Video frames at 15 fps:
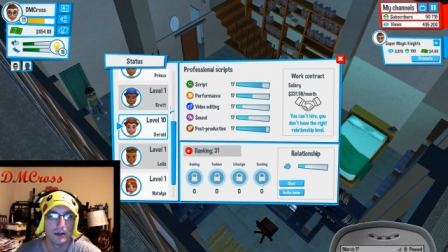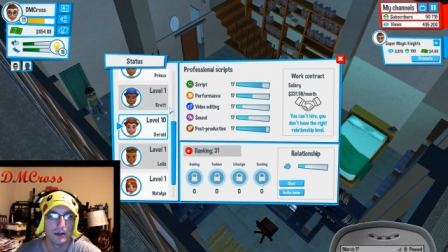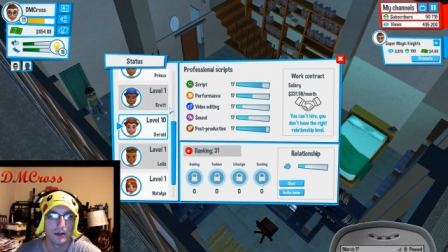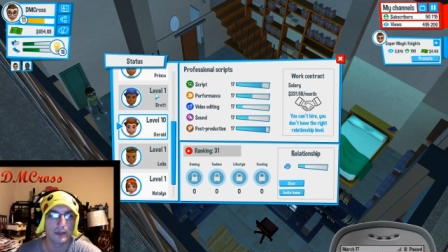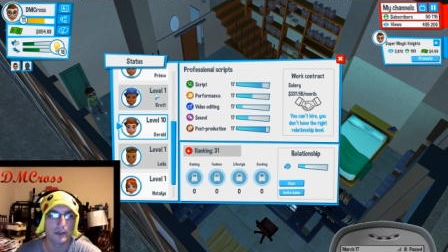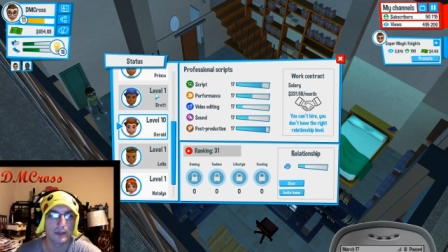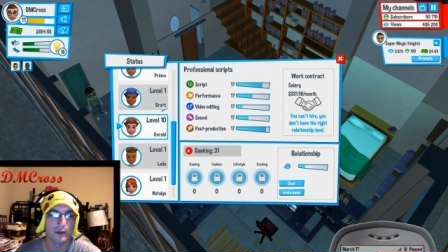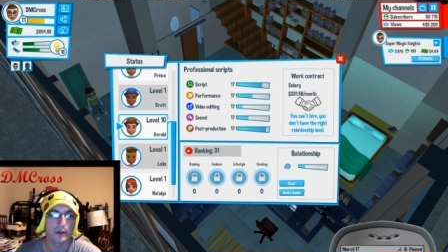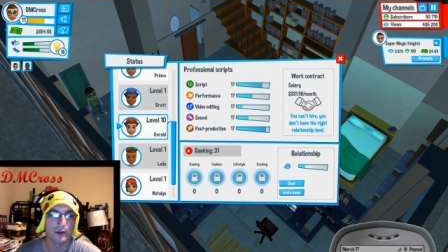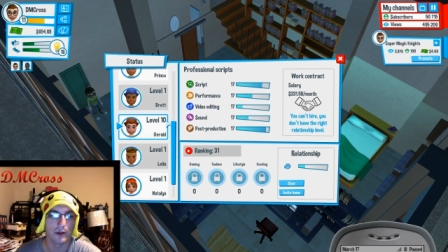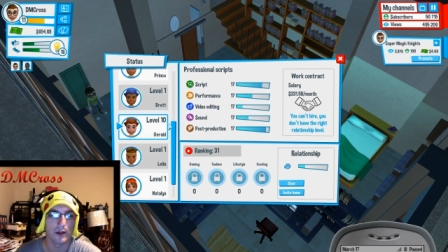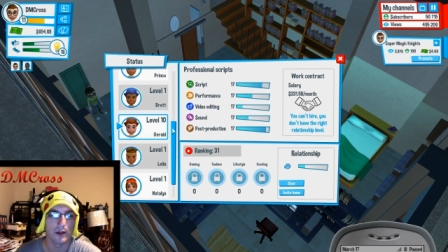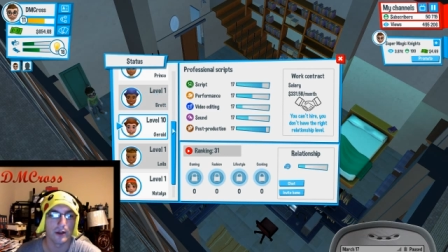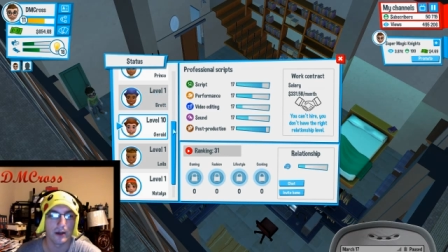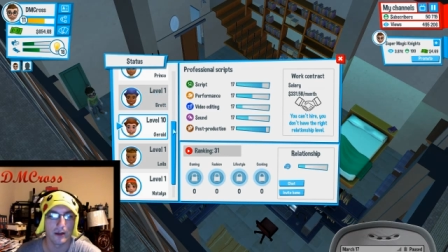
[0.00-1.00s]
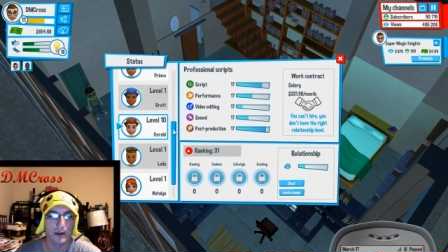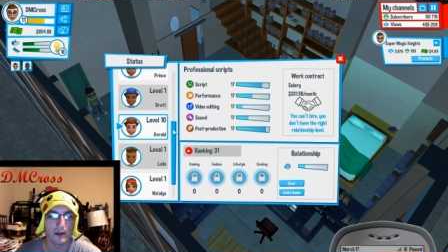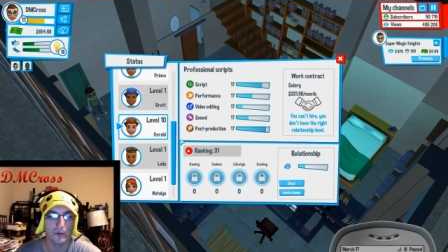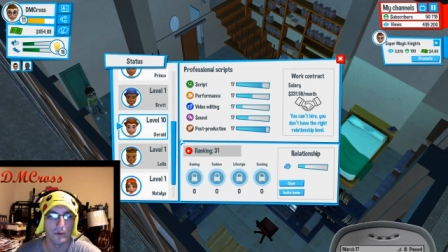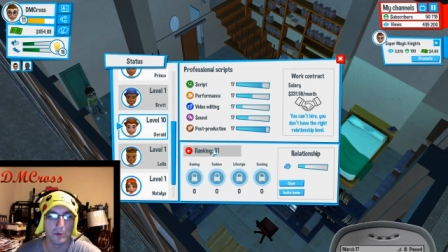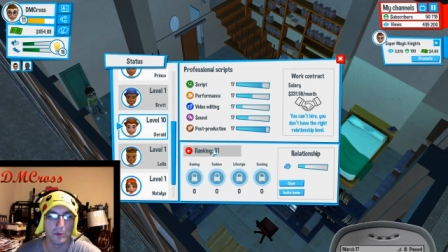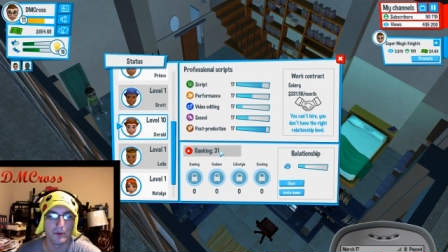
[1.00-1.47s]
Naturally, all the higher level
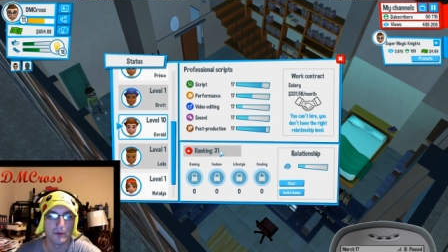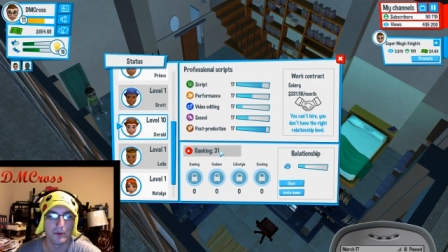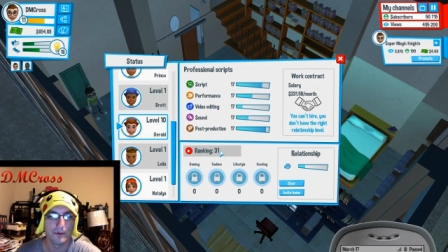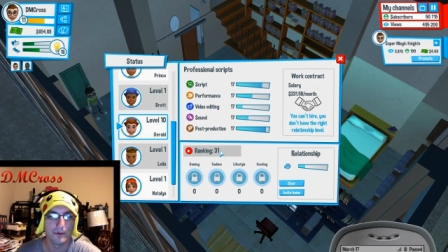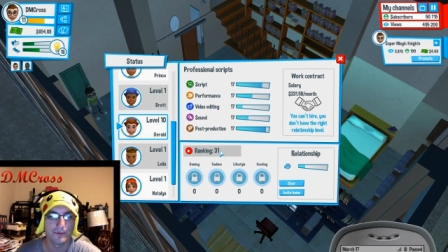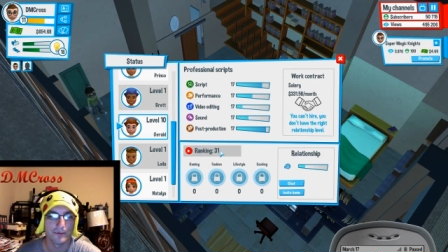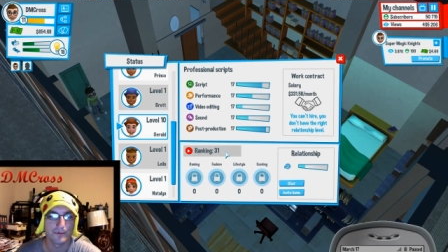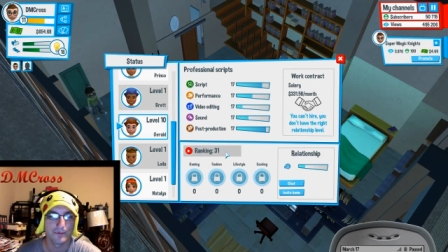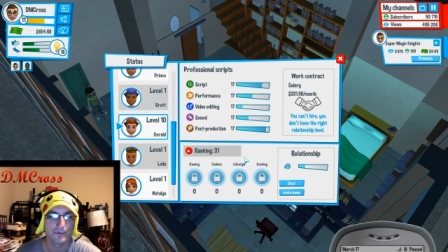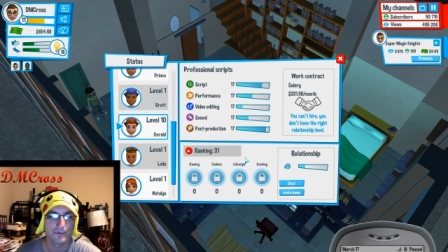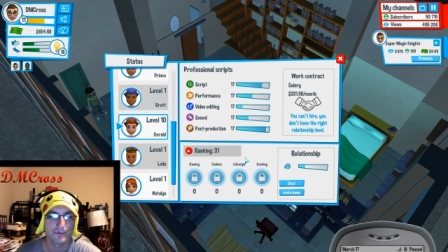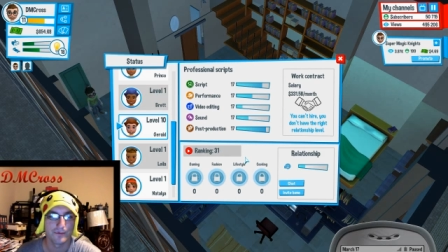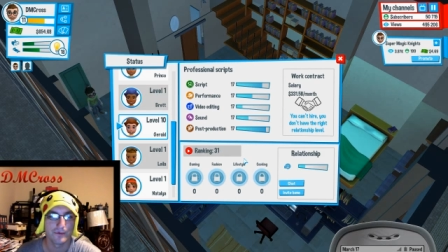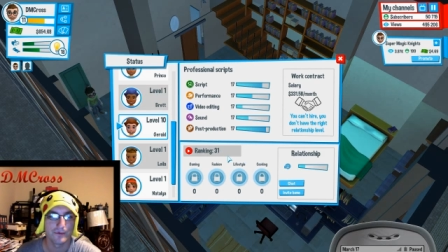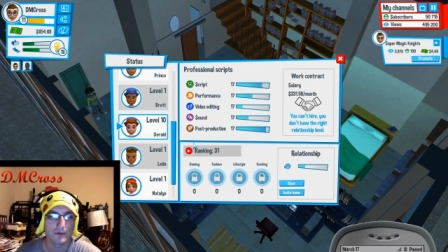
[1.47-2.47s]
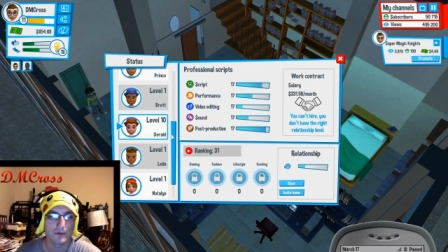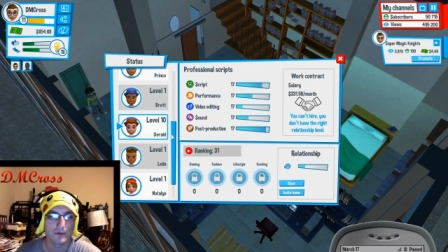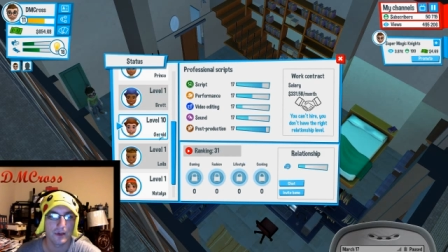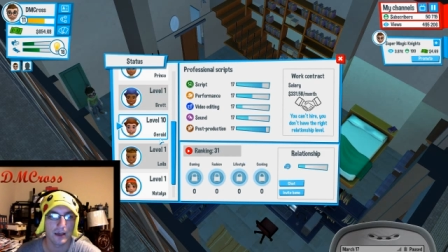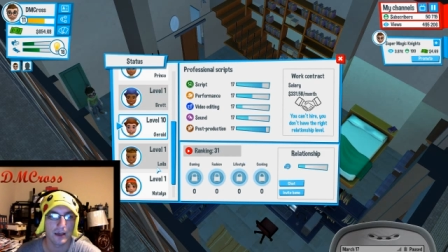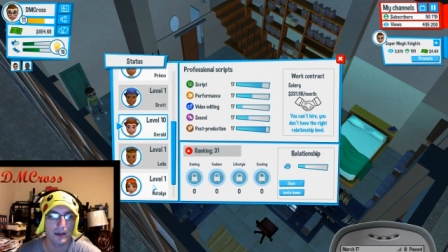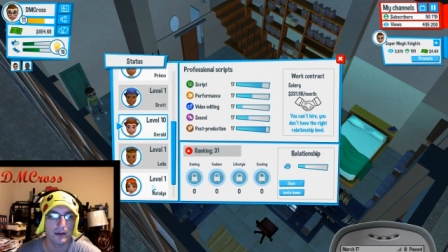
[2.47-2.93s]
people.
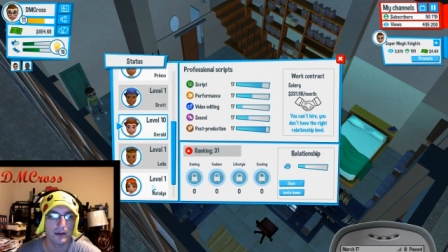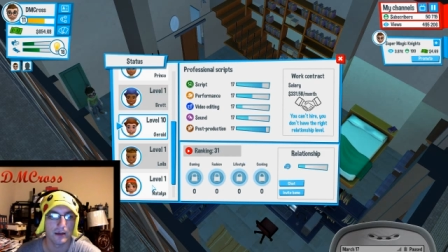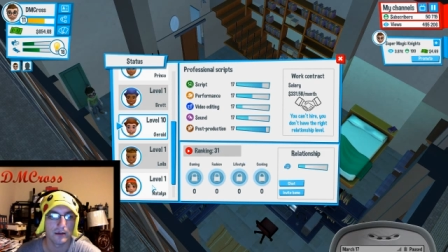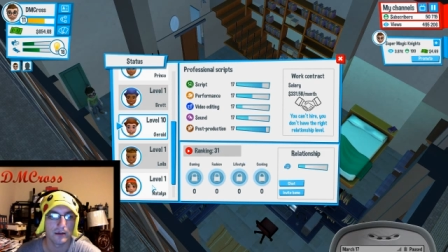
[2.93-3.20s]
I can't.